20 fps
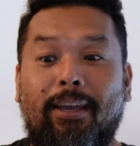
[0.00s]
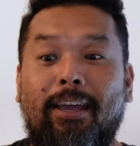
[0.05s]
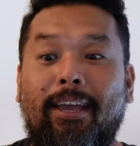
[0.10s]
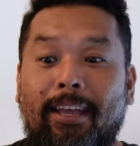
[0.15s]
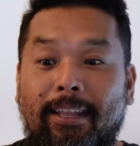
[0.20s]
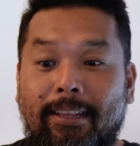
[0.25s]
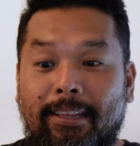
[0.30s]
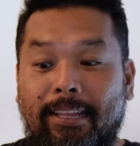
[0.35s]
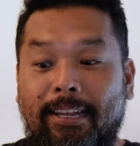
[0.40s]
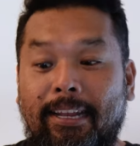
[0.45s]

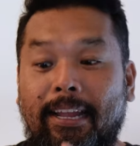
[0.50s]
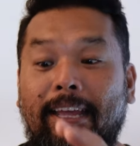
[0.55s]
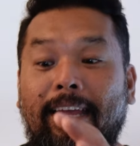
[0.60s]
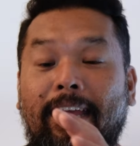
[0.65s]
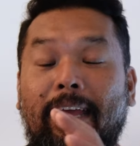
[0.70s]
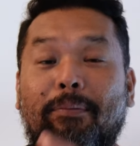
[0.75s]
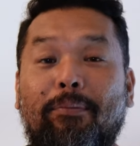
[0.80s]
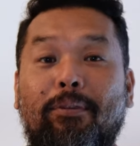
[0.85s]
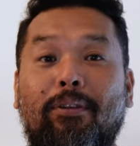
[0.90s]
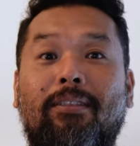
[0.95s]
8 and I
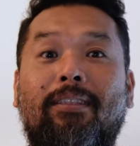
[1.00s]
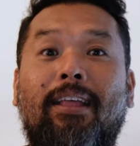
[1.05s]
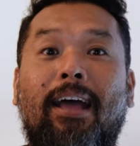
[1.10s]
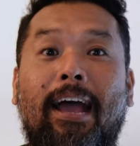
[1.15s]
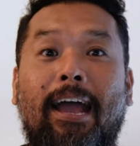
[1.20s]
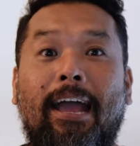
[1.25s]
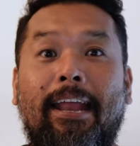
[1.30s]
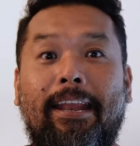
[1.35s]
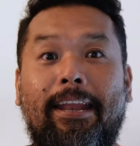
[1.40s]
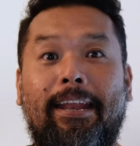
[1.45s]
gave you
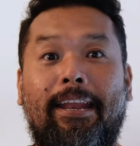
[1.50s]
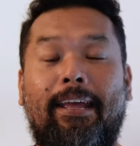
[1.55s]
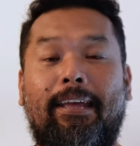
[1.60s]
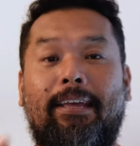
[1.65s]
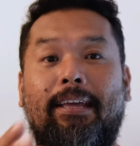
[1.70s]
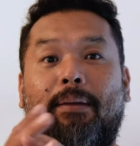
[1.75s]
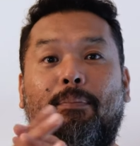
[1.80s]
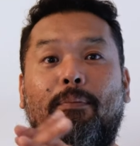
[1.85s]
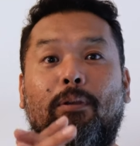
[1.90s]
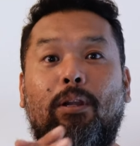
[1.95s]
9 and I
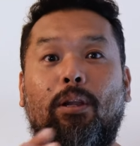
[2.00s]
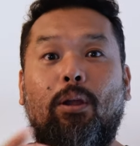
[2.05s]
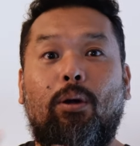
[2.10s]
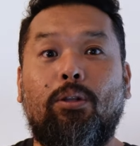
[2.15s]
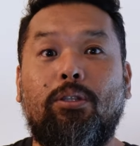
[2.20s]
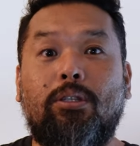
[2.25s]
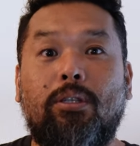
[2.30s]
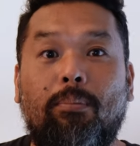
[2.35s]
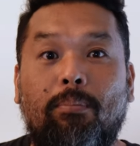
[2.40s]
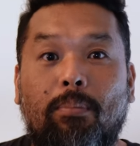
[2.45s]
gave you
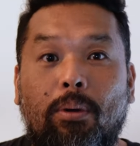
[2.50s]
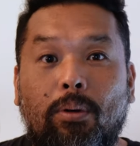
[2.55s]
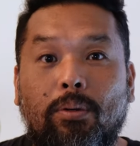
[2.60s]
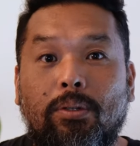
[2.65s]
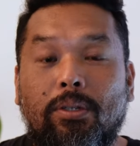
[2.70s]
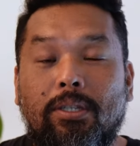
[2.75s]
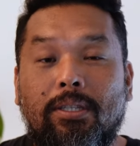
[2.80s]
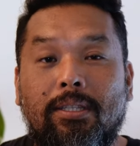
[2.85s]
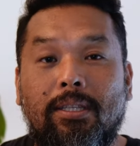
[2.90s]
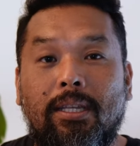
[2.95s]
loads of bonus